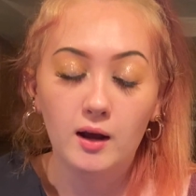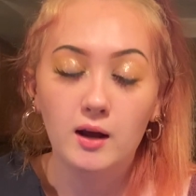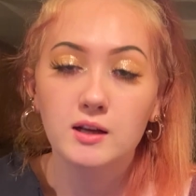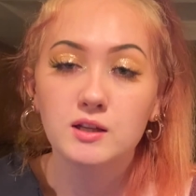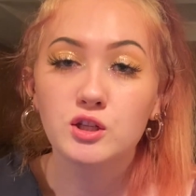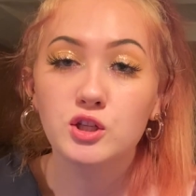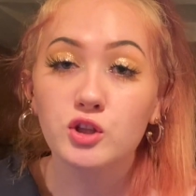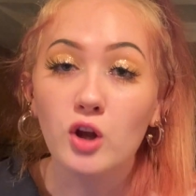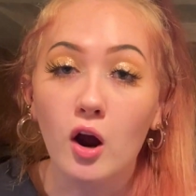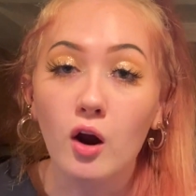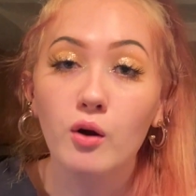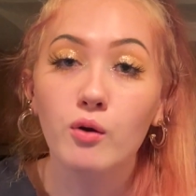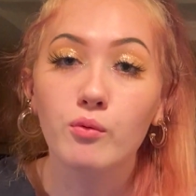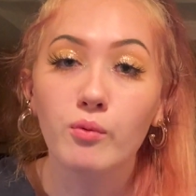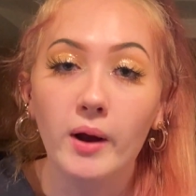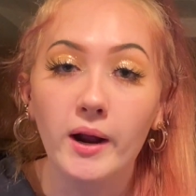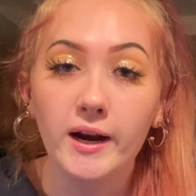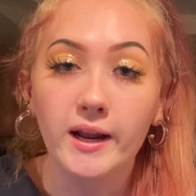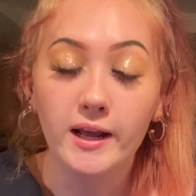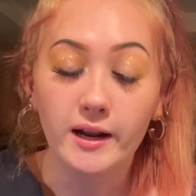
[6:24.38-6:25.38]
start
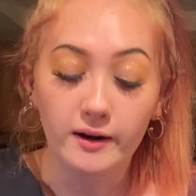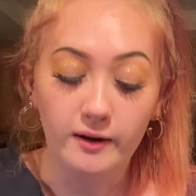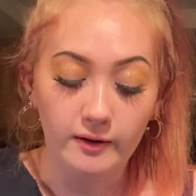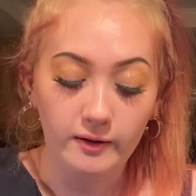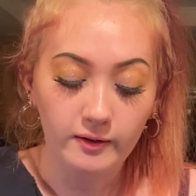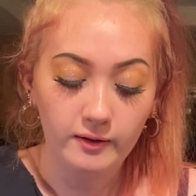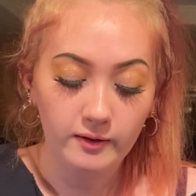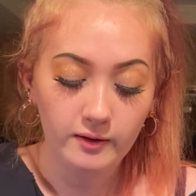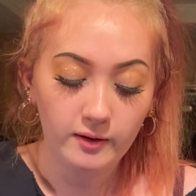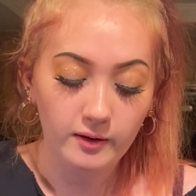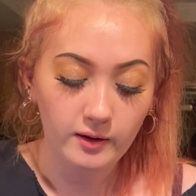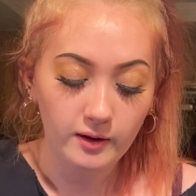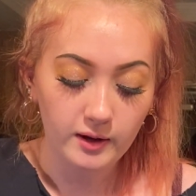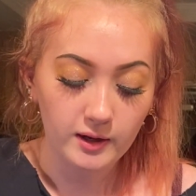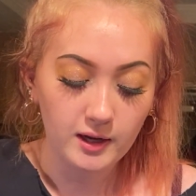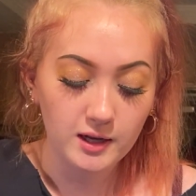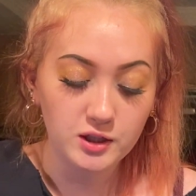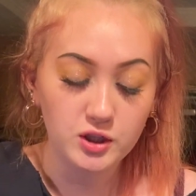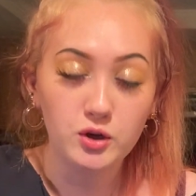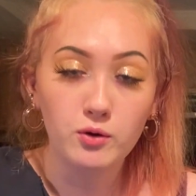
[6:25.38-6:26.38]
running,
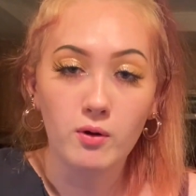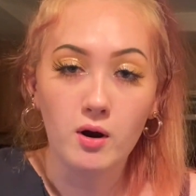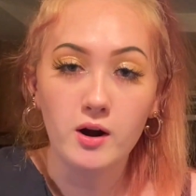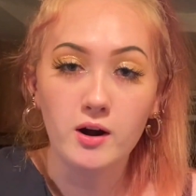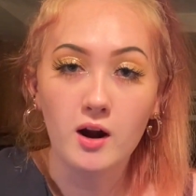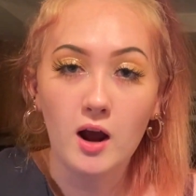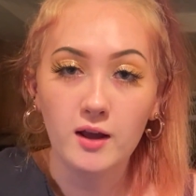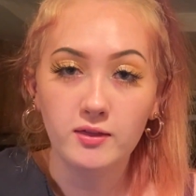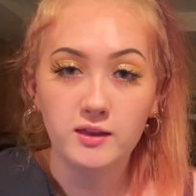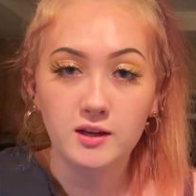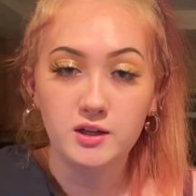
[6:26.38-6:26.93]
because you are not